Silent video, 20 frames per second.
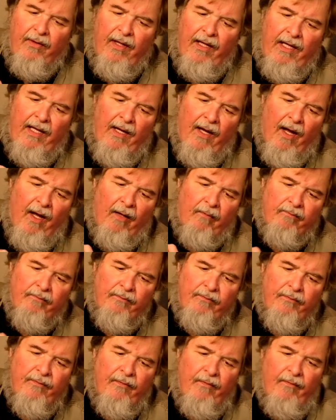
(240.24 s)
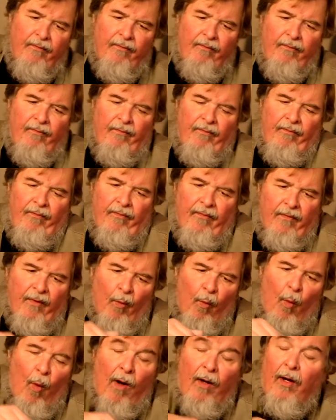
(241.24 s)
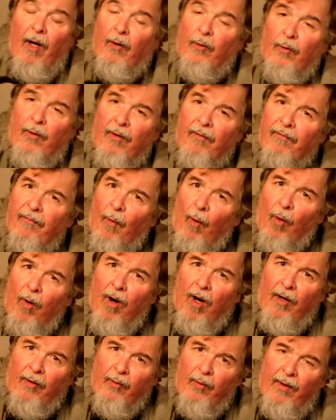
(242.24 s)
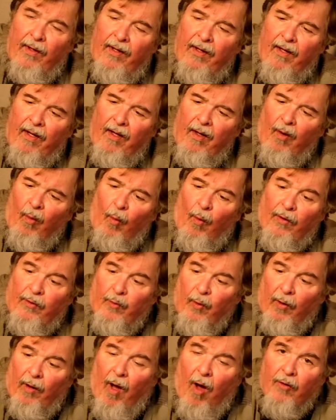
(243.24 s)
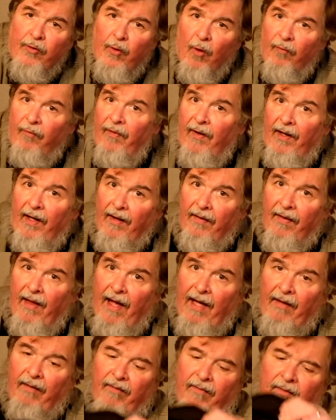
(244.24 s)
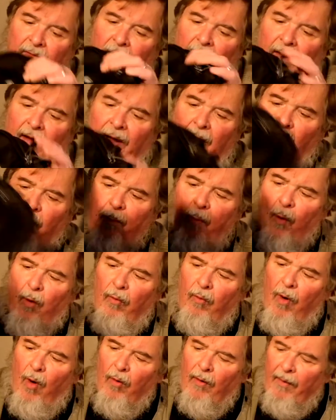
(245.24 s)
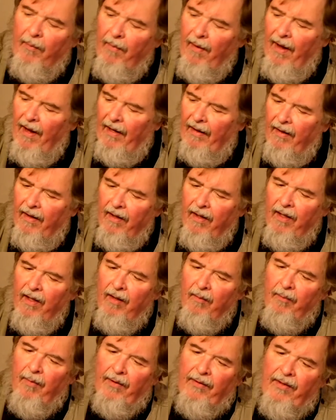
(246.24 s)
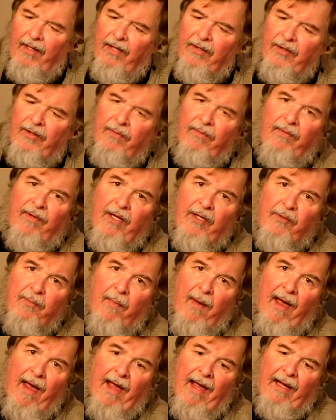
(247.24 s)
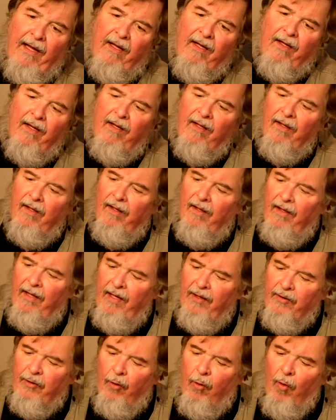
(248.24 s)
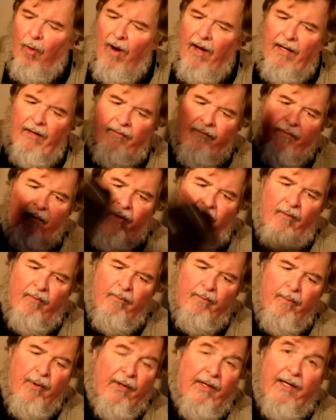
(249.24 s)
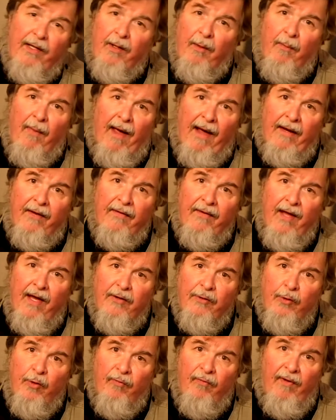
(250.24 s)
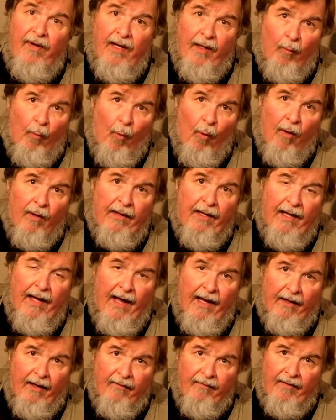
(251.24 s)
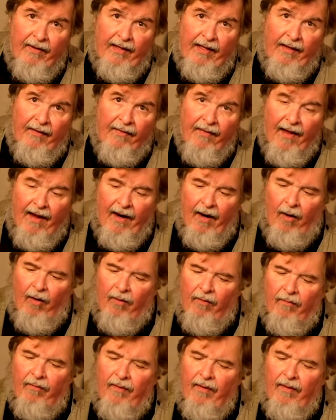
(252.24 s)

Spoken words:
the 100 to 400, which will also fit in that airport rolling bag. But this bag is great for putting in the back of the SUV and working out of it in there.